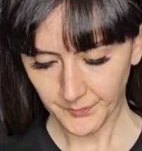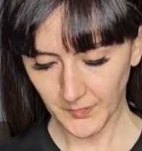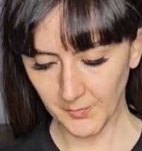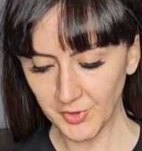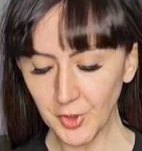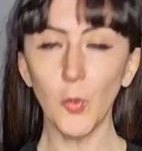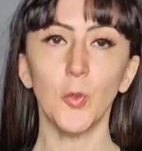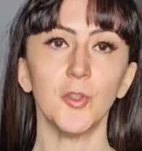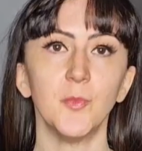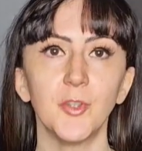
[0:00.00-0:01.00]
I'm just going to
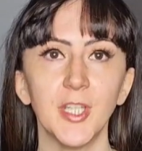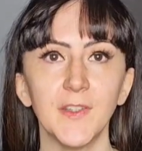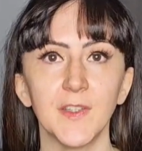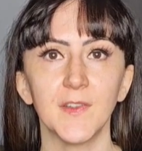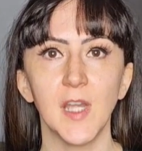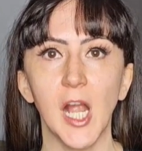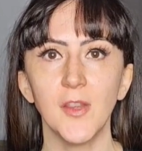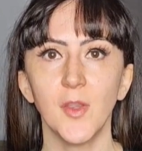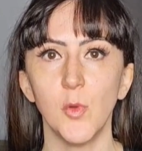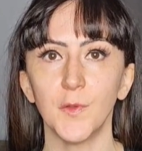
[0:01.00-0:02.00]
hold it in place. It's
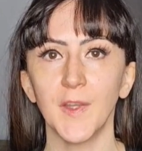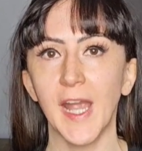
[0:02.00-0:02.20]
not the most